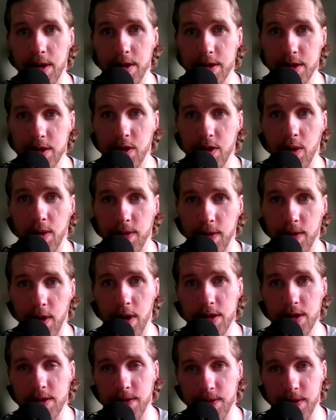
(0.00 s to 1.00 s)
of the stoic
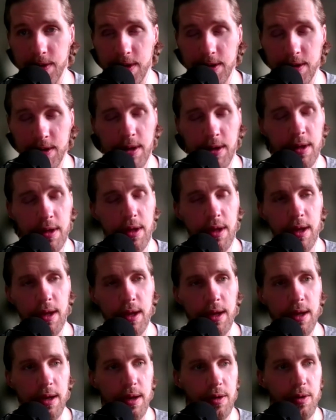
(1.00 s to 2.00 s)
philosophy
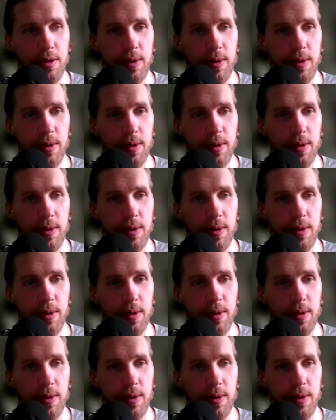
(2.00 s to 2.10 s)
uh, mm-hmm.